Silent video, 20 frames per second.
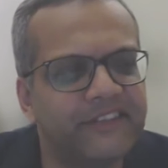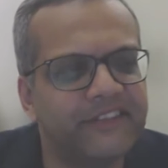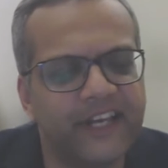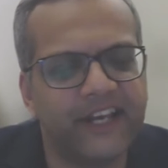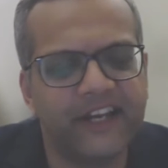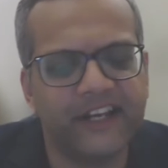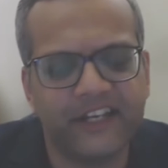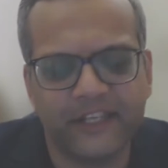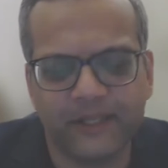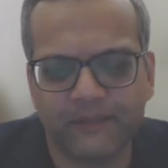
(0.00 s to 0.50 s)

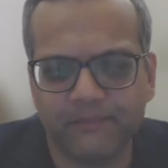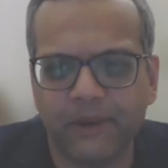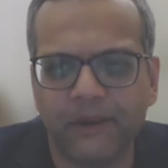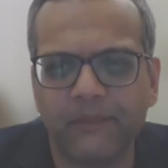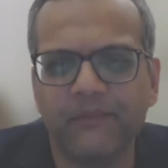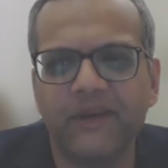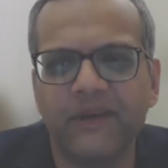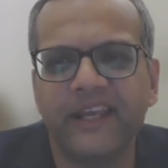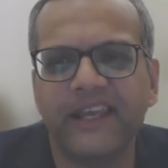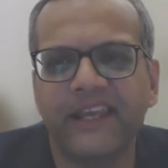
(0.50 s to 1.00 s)
that the
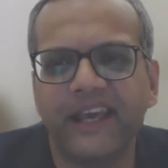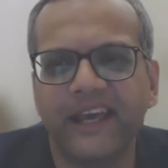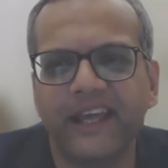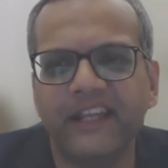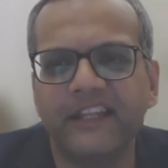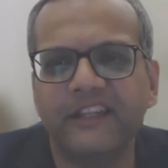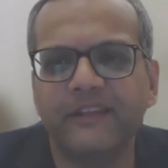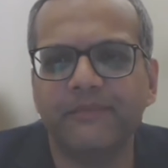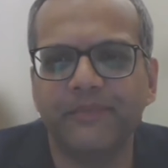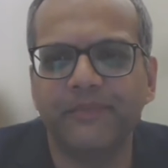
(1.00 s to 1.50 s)
public
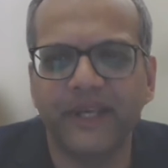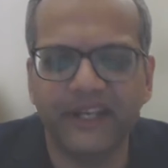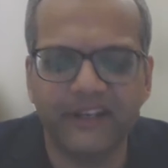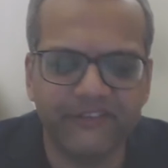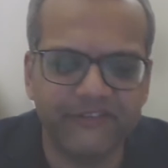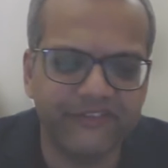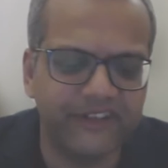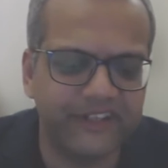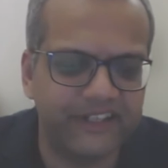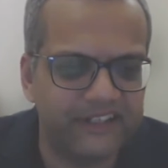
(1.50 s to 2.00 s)
health
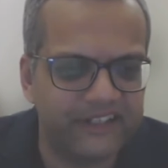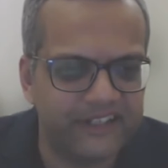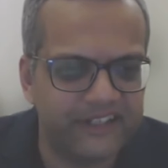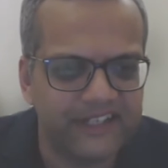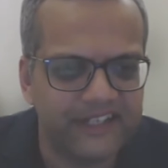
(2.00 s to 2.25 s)
benefit